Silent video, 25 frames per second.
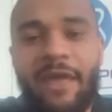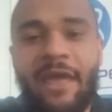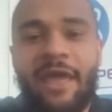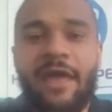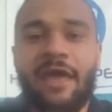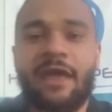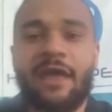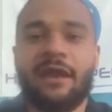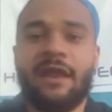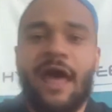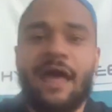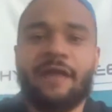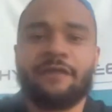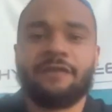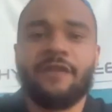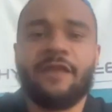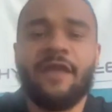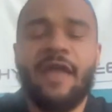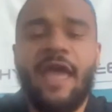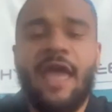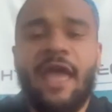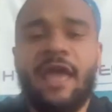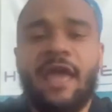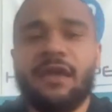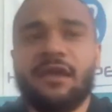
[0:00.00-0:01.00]
And at
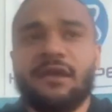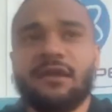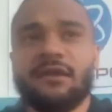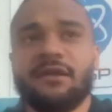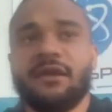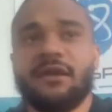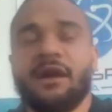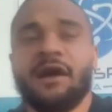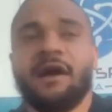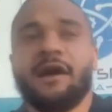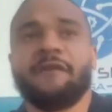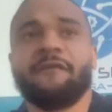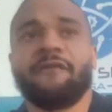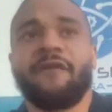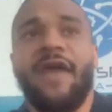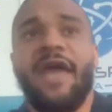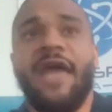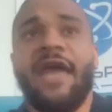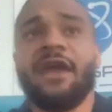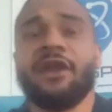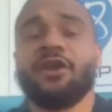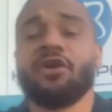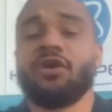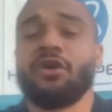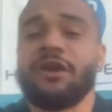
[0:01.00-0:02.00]
the age of
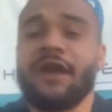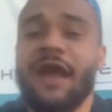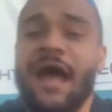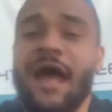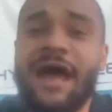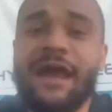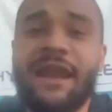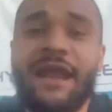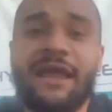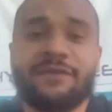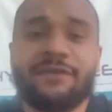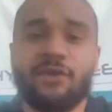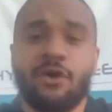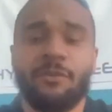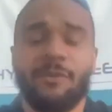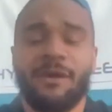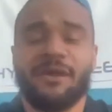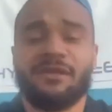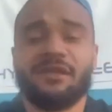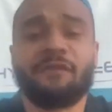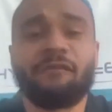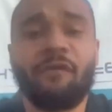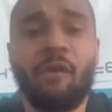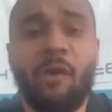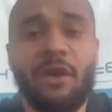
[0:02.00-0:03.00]
eight or nine, I told
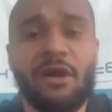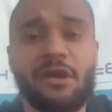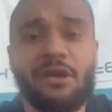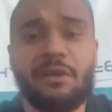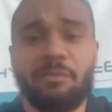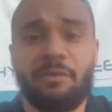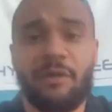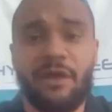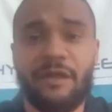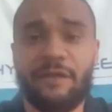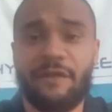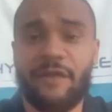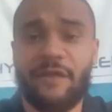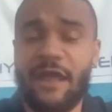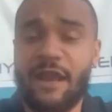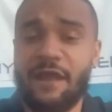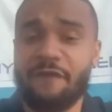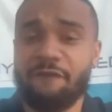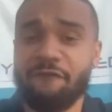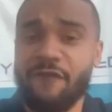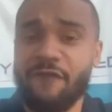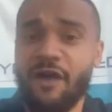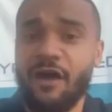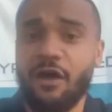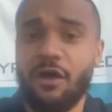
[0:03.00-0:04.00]
myself I wanted to play in the
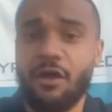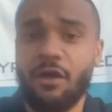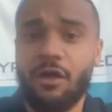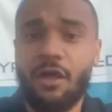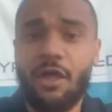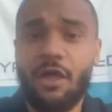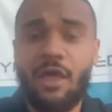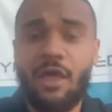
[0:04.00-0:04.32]
NFL.